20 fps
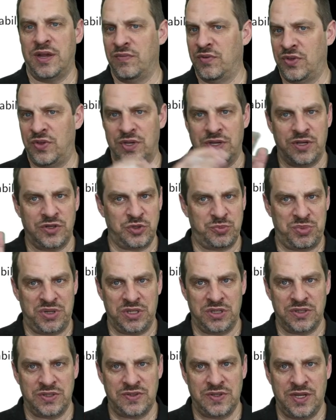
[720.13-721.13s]
everything else
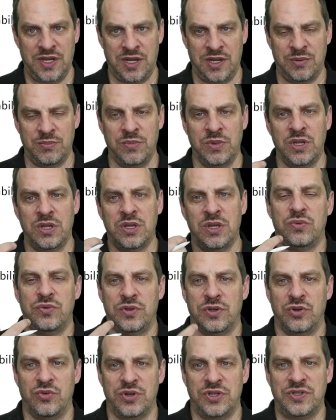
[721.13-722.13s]
being the same,
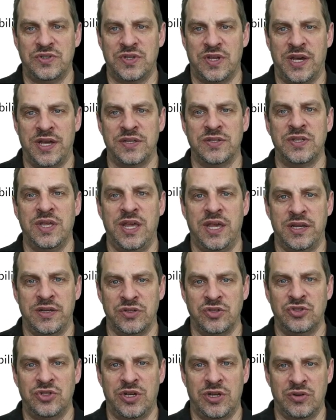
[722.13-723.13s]
the grid size can
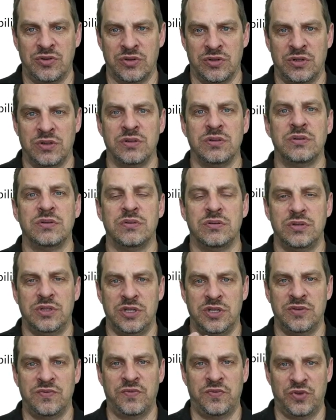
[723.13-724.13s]
in general
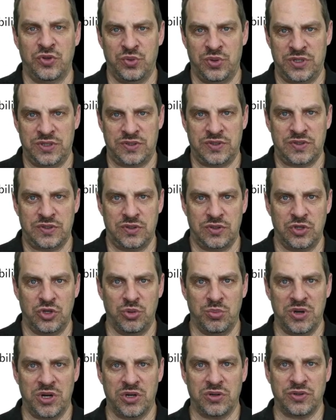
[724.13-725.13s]
influence the
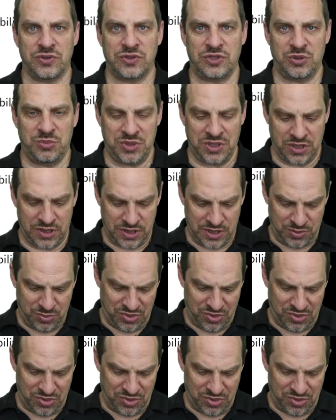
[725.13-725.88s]
numerical stability